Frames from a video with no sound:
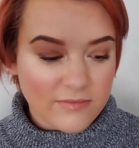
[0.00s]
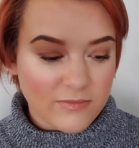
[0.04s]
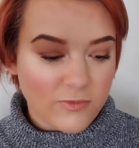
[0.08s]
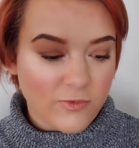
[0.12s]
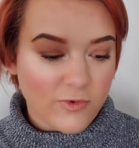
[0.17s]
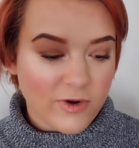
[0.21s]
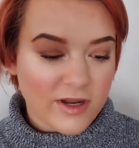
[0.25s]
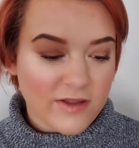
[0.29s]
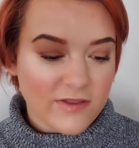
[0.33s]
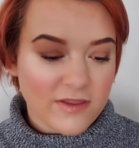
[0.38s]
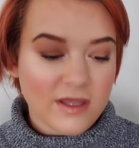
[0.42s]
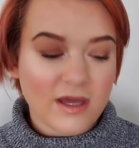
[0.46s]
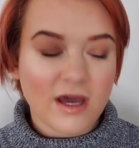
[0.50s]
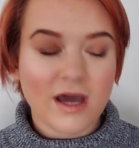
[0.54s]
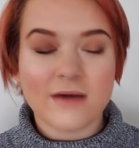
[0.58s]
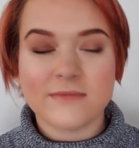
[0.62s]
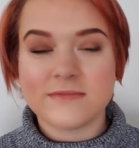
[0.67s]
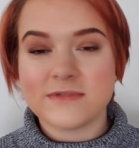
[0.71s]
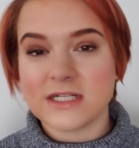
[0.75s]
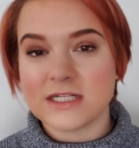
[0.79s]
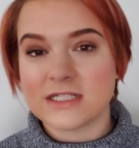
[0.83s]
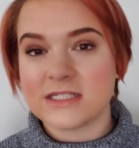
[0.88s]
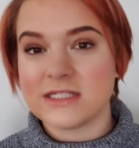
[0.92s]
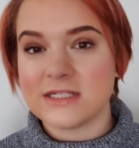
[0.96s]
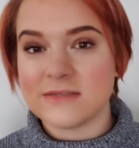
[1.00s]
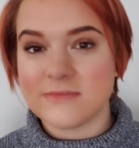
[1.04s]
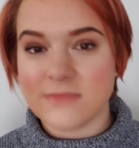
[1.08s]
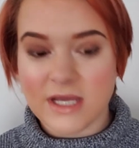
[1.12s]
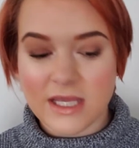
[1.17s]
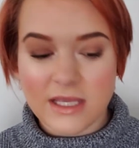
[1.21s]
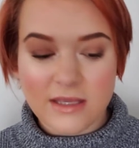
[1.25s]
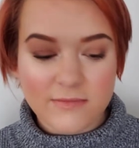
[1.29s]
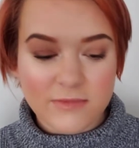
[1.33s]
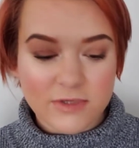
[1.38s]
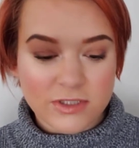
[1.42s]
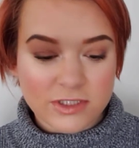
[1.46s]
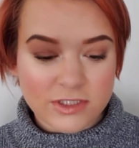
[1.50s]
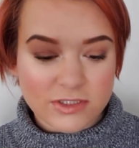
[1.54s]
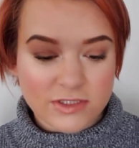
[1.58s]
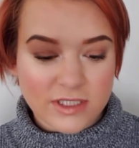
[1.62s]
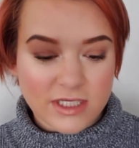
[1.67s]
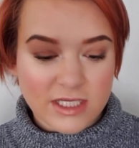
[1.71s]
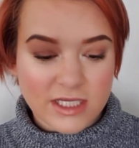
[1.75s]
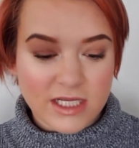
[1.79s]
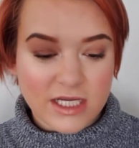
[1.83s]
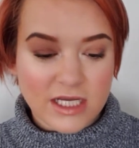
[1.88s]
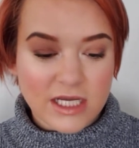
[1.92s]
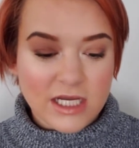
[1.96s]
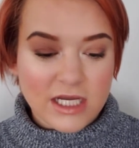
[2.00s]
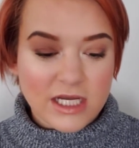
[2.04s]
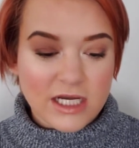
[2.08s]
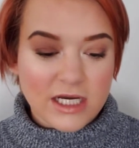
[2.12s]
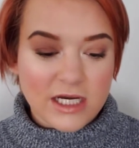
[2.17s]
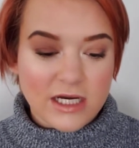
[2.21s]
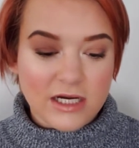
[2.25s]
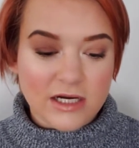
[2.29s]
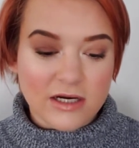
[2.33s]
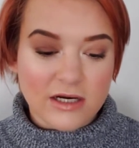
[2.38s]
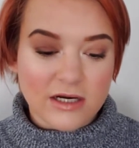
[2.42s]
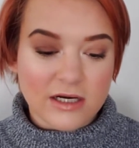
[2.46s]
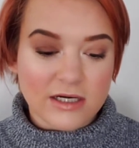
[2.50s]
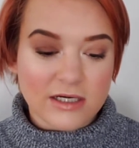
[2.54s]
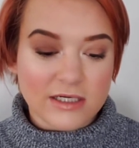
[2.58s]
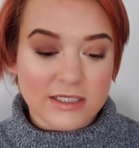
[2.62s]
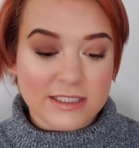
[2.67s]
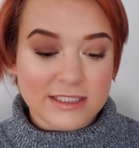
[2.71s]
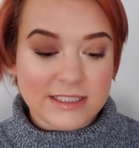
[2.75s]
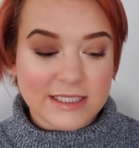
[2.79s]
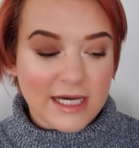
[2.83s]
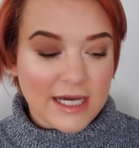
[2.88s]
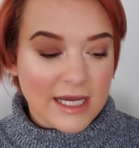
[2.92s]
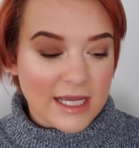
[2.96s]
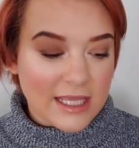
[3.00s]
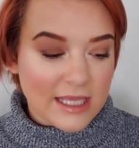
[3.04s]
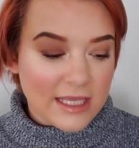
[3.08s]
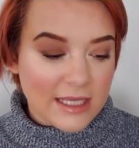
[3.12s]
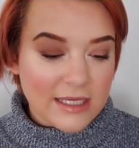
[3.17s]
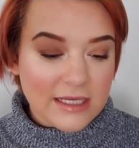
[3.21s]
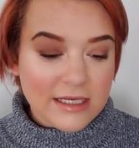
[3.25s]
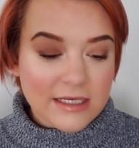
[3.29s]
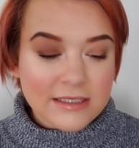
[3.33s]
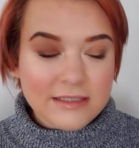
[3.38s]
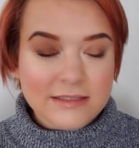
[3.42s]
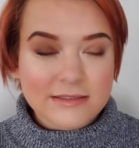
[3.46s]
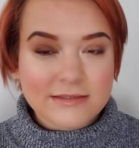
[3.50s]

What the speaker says: where the objects in my imagery are dying,